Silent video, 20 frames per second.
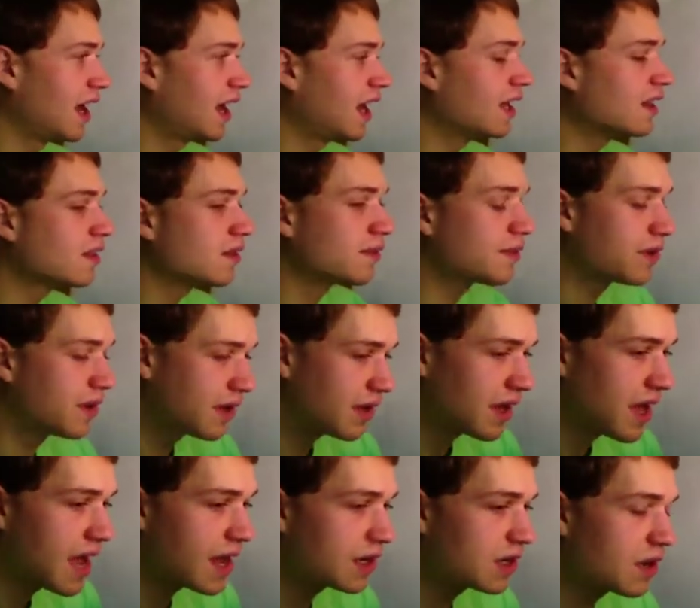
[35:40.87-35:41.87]
It'll
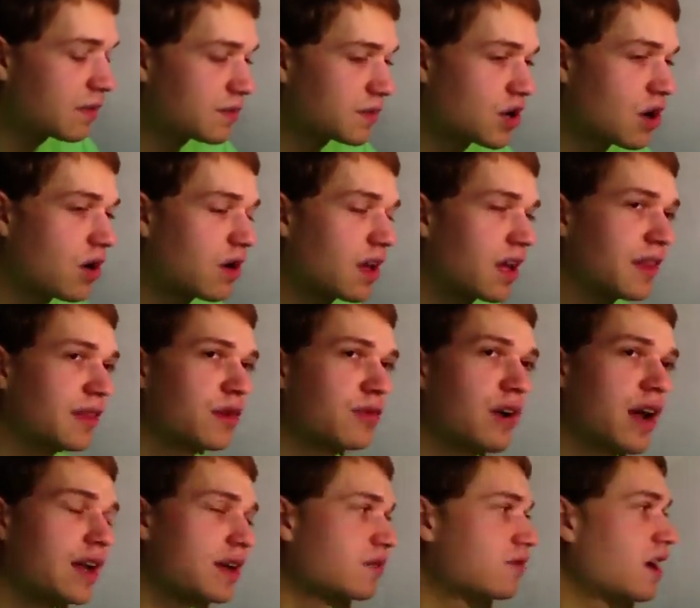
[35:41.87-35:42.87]
end up turning in the
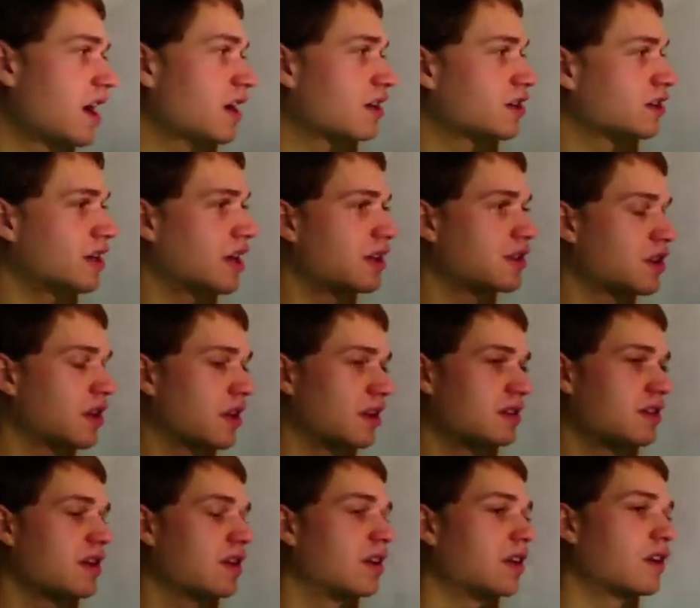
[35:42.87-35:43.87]
right direction as you
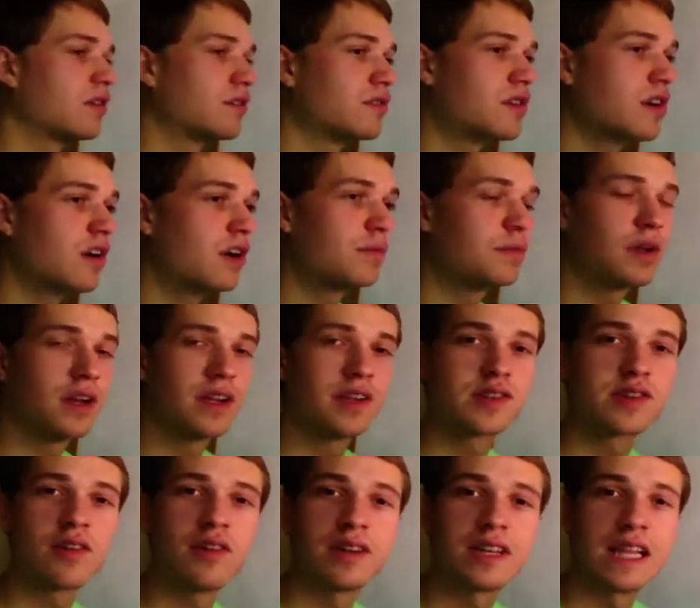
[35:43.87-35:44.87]
continue your turn, but it's
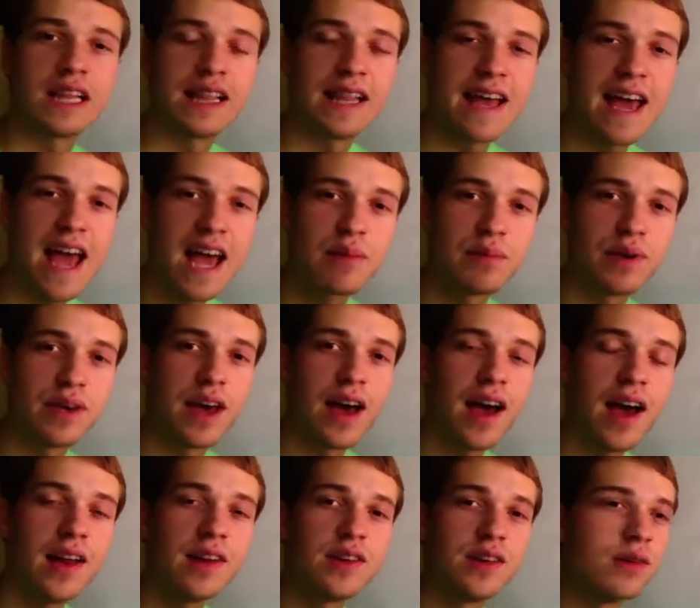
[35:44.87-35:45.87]
going to lag
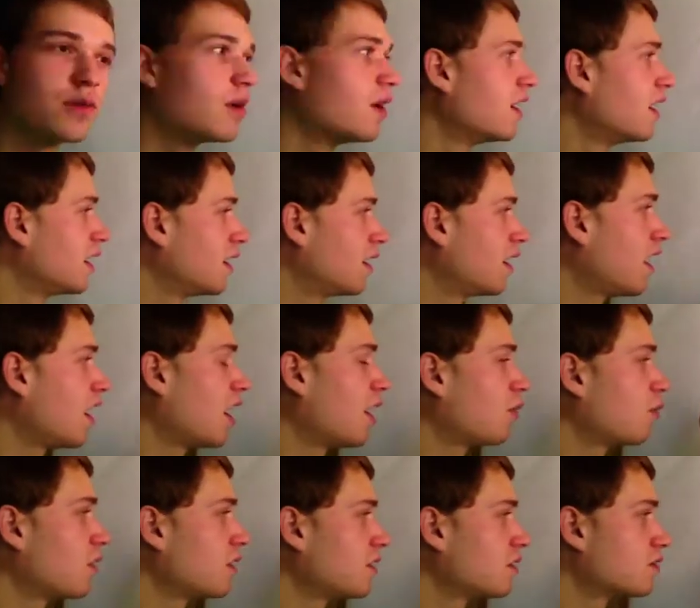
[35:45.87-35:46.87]
behind you
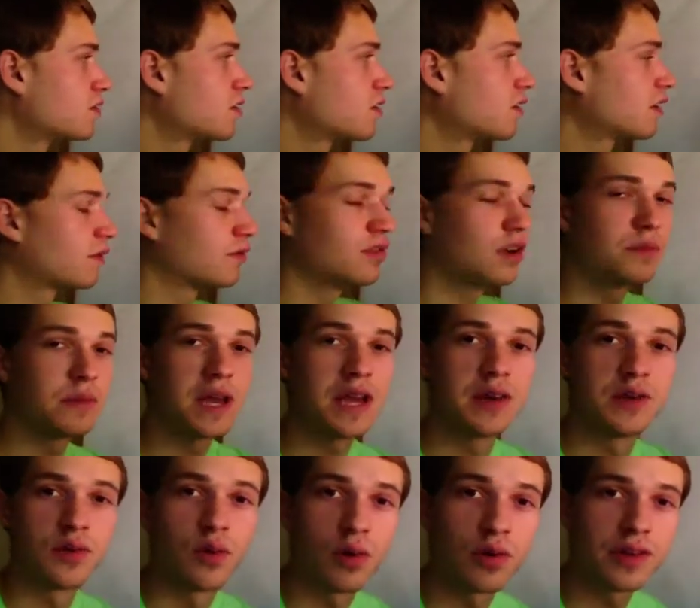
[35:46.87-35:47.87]
when you're turning from a
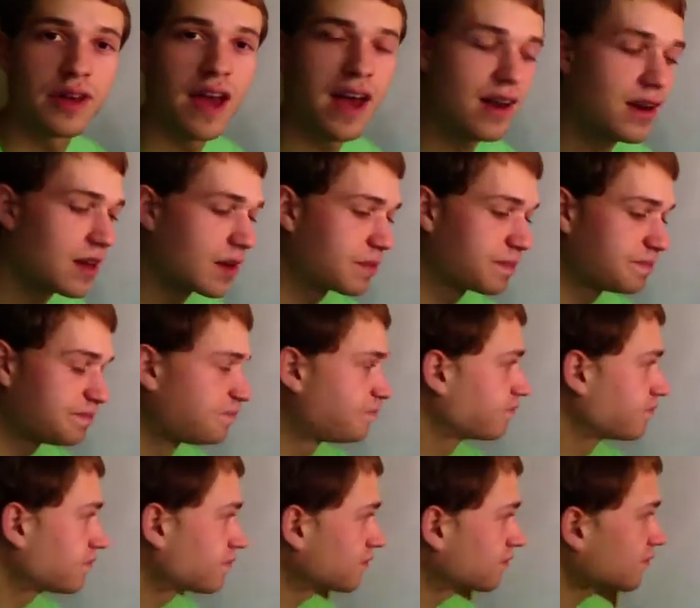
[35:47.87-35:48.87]
north heading.
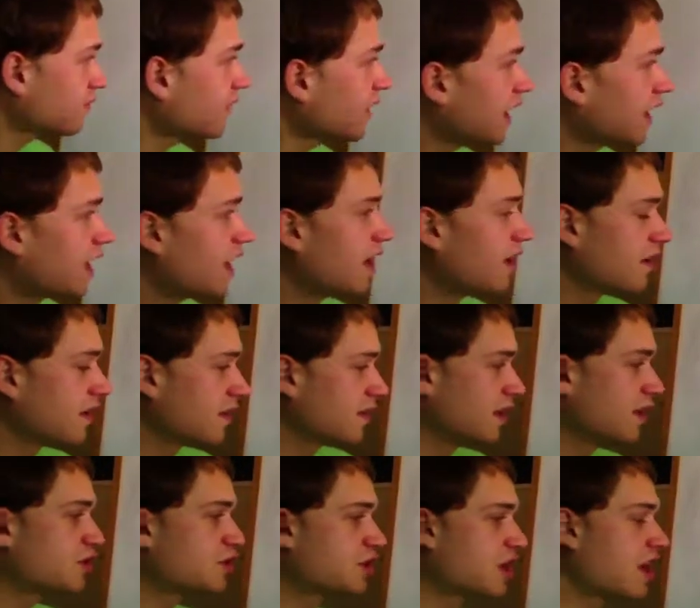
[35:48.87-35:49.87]

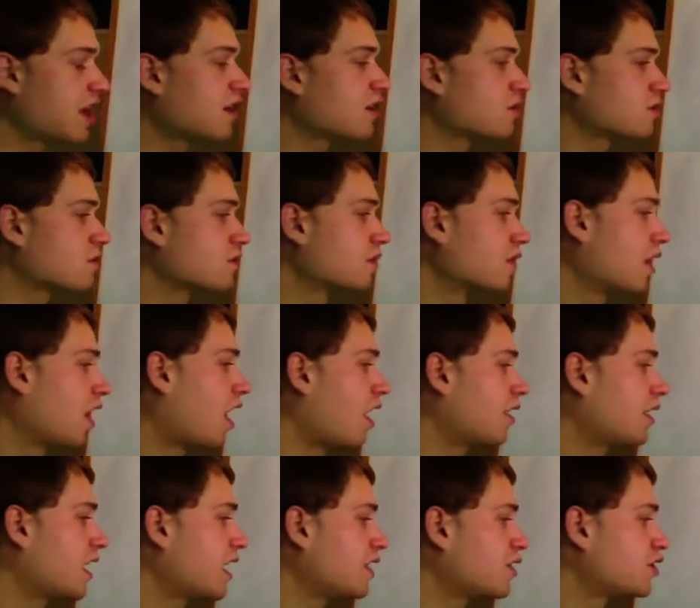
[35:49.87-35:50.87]
Let's say you're on
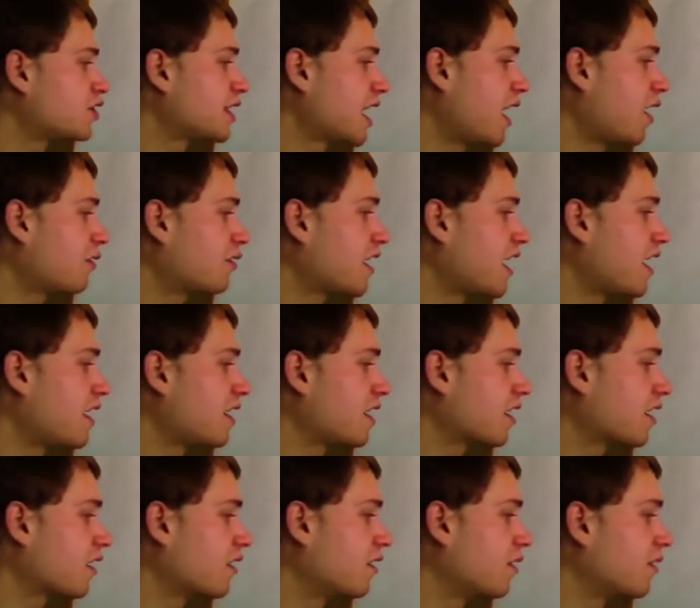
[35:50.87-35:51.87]
a south heading.